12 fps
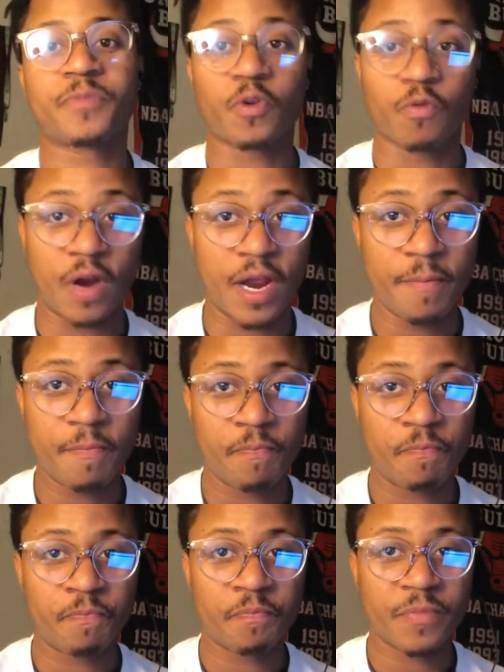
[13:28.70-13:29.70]
right?
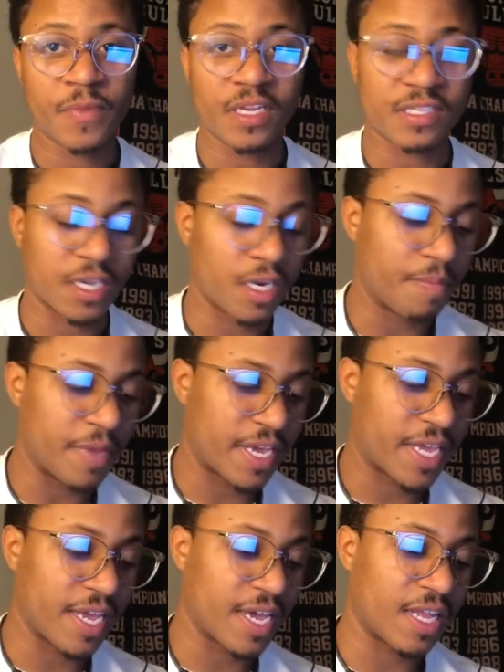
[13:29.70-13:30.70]
It's going to
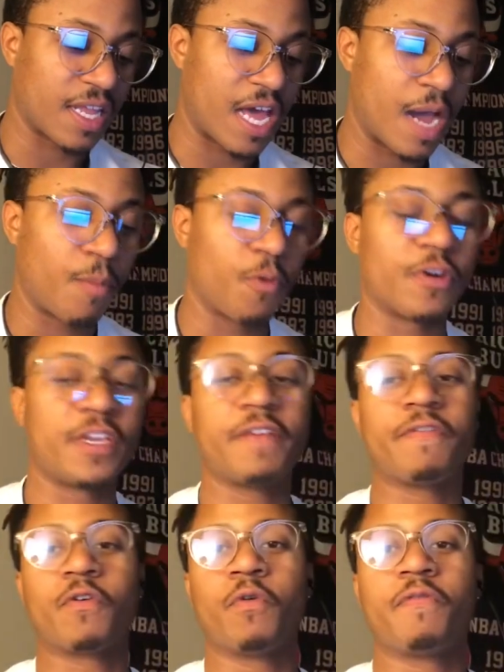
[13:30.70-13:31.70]
make it a lot more
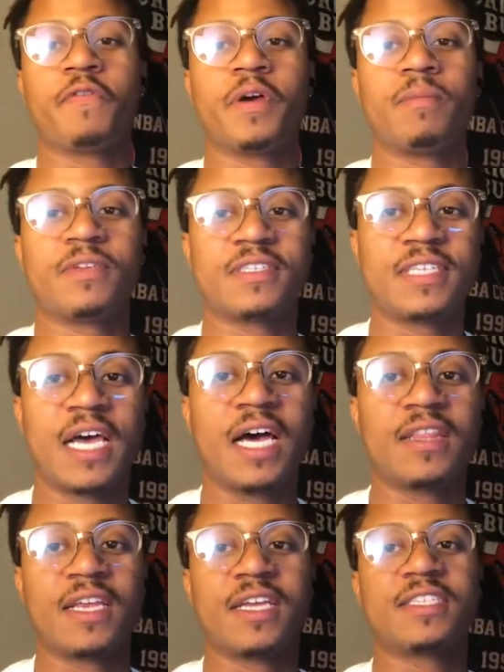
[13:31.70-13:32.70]
difficult for him to
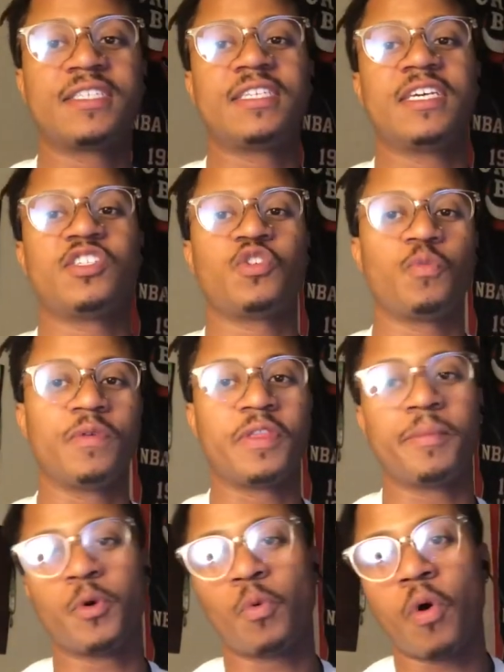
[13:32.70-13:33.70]
sign that extension with the
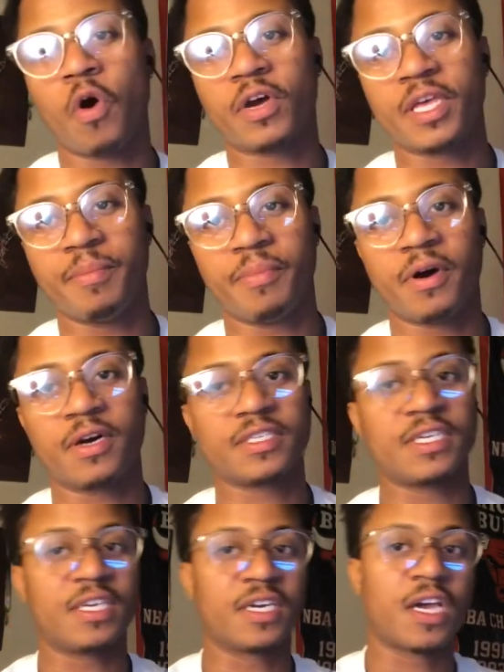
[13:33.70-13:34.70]
Milwaukee Bucks
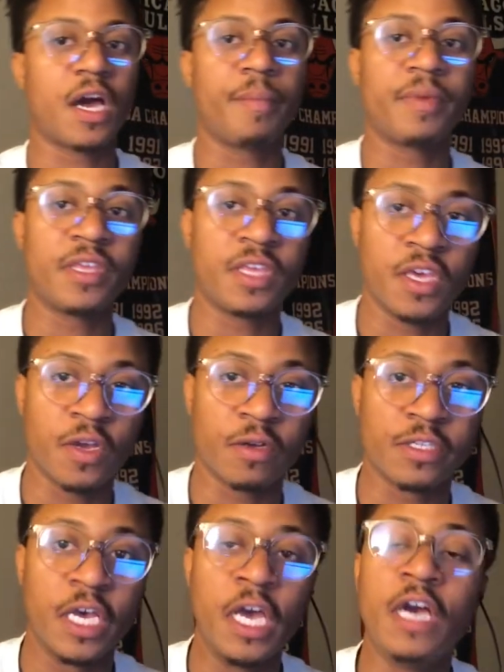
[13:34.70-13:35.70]
in the coming
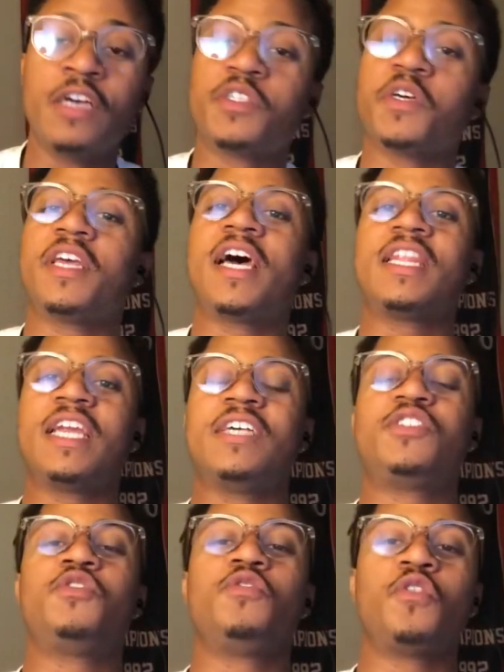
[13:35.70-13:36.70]
years. So that
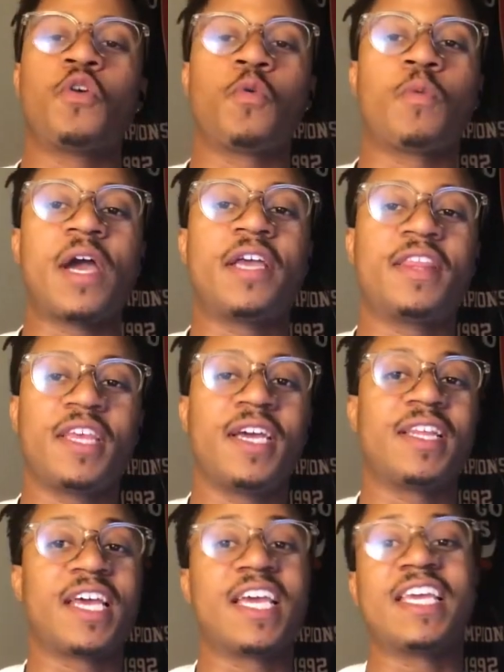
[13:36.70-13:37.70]
lets you know right
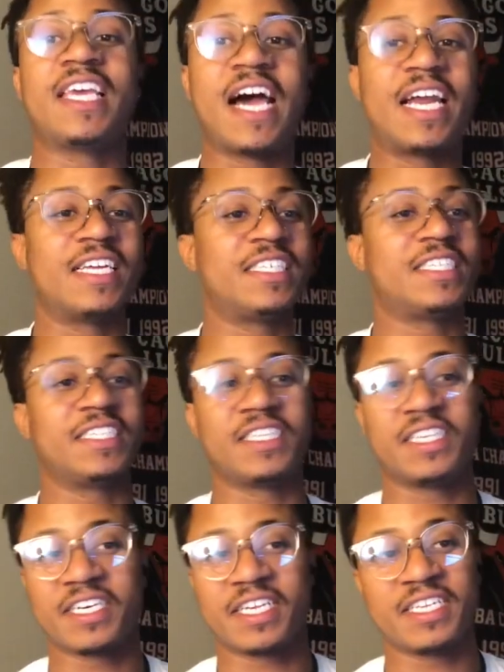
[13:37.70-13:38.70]
there that Giannis is
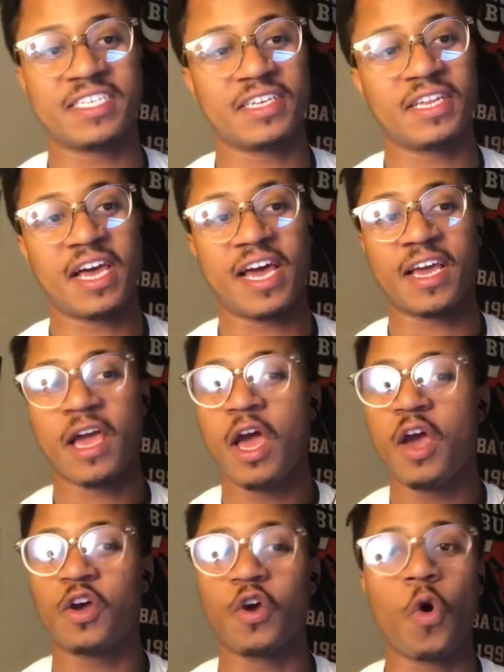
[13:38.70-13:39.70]
looking to, like,
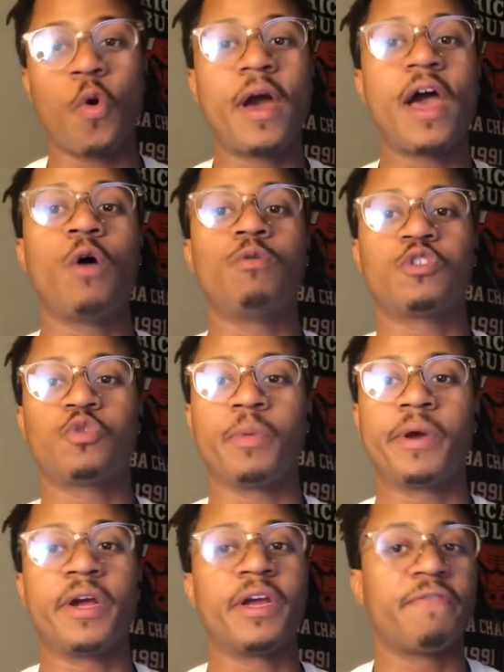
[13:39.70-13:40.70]
go
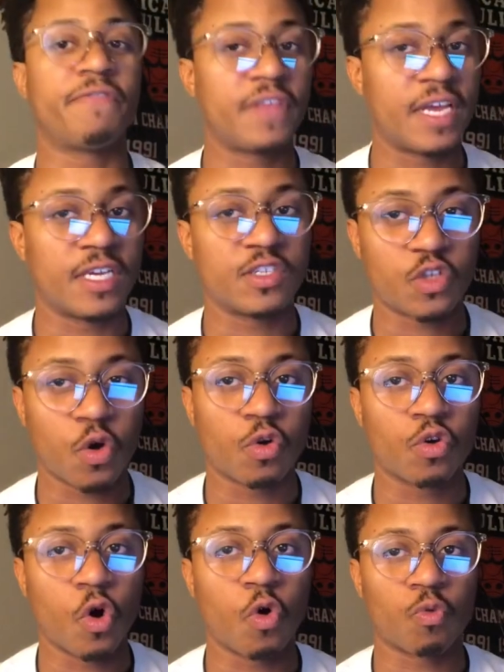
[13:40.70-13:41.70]
elsewhere if things don't
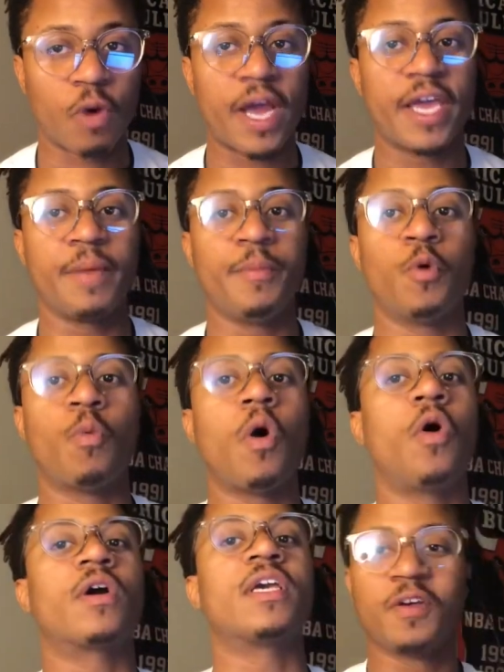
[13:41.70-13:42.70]
go right in
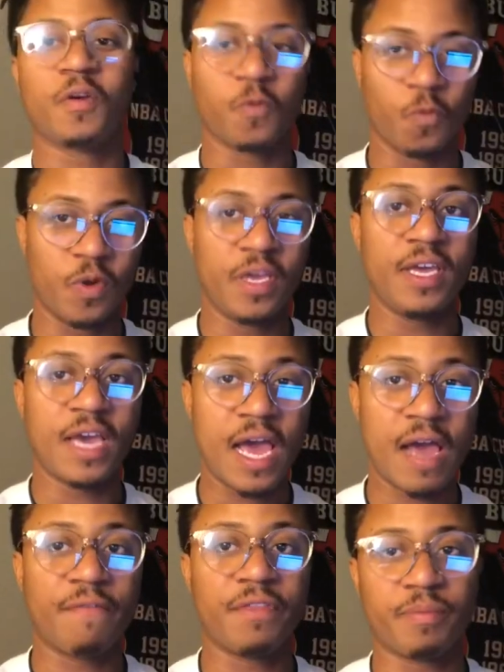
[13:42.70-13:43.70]
Milwaukee. We
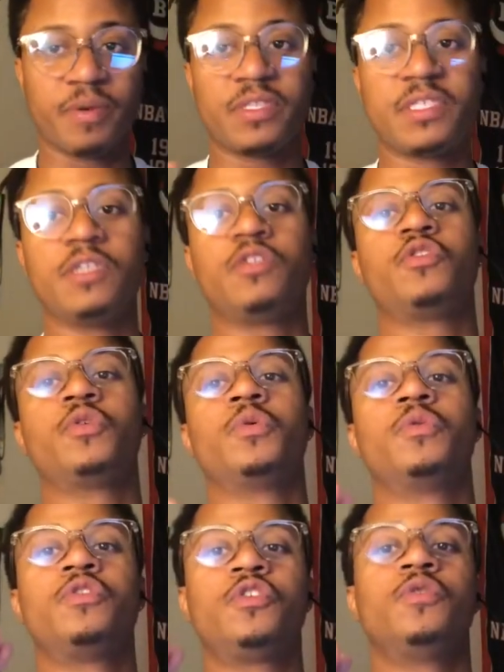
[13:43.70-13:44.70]
have the
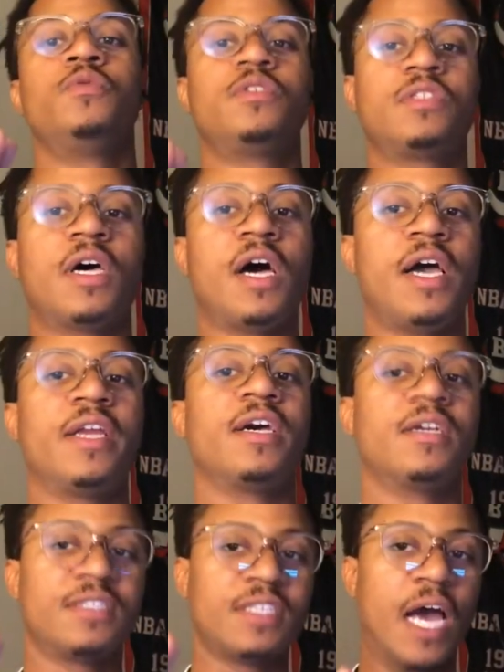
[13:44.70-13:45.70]
potential to sign
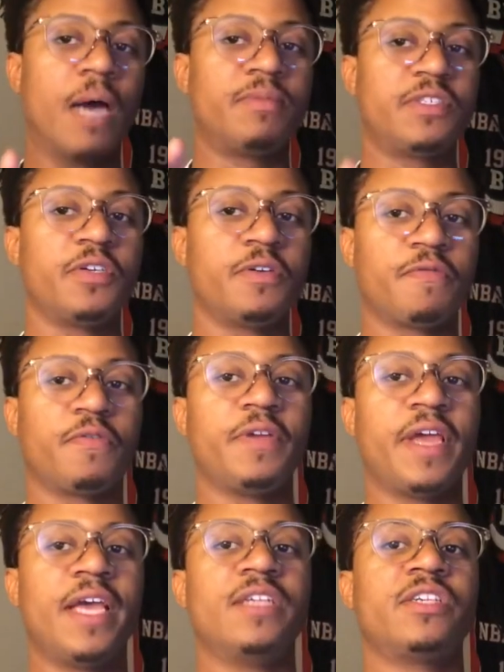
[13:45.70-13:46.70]
a top-tier
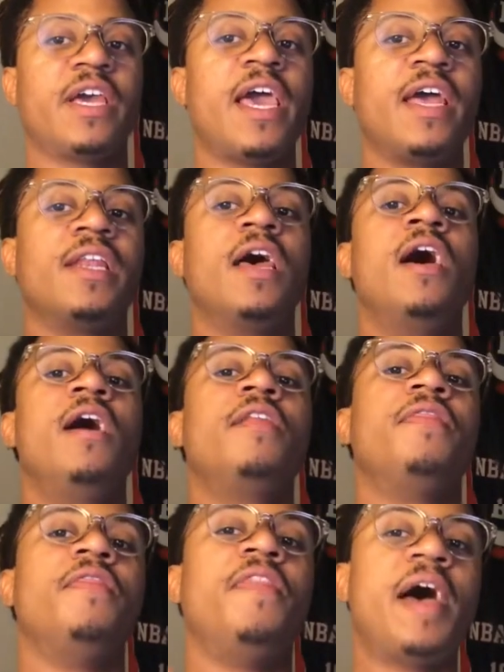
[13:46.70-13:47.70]
free agent, and
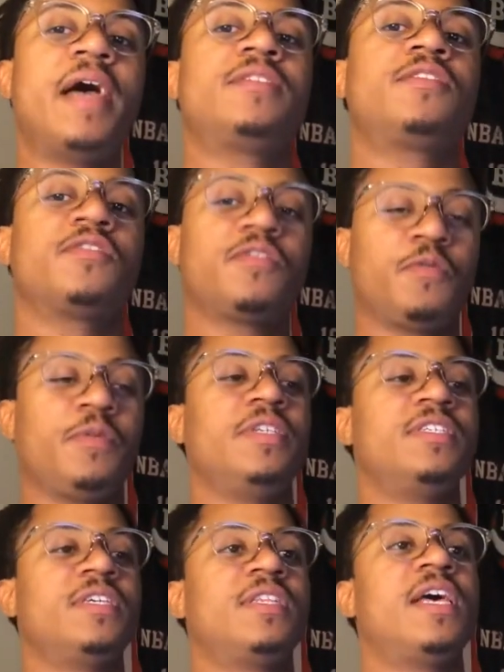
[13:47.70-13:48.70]
that's the
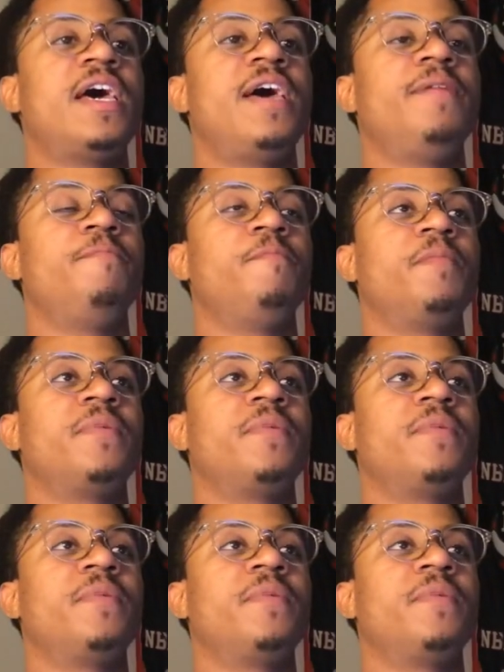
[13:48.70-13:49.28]
reason that